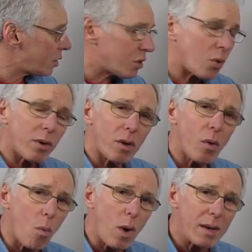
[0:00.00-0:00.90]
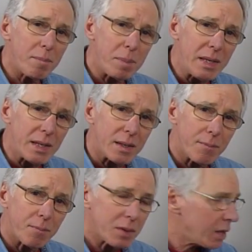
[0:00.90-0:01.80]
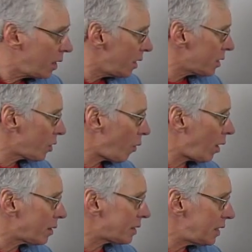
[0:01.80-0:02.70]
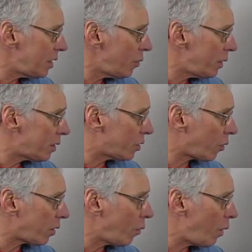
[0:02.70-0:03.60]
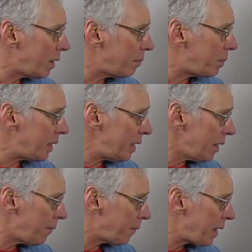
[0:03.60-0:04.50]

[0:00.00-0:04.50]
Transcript: tutorial 1B. So I'll see you in tutorial 1B,